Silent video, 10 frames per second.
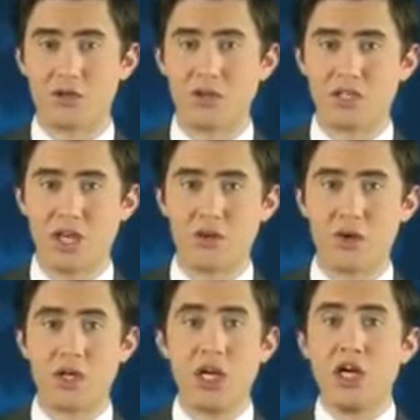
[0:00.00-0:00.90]
Attorney
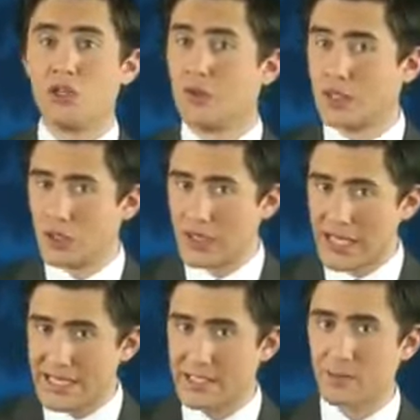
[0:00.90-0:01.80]
General to include
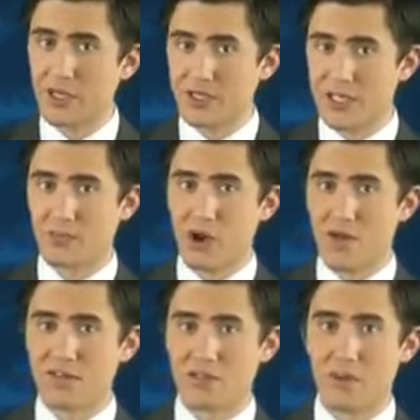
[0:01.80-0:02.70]
explicit
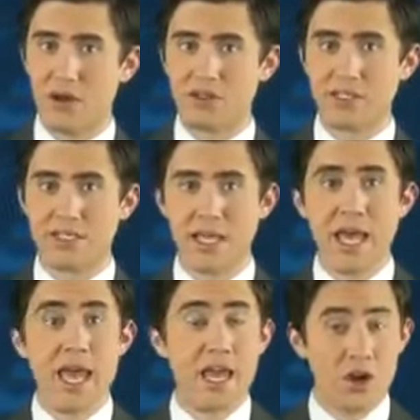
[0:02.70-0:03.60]
privacy policies
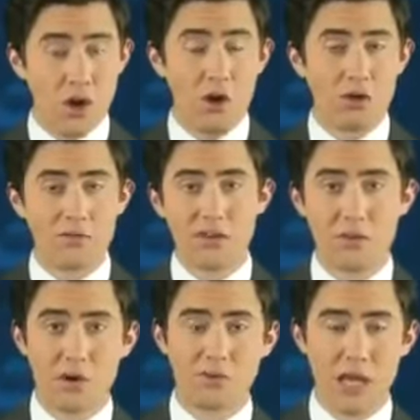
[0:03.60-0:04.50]
in all of
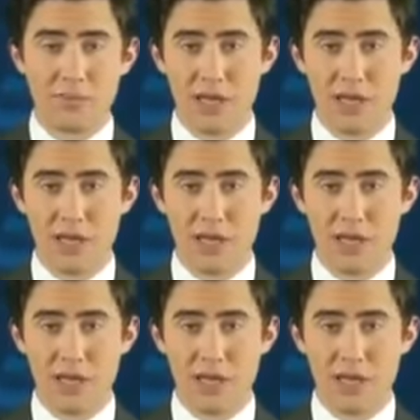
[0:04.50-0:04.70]
their mobile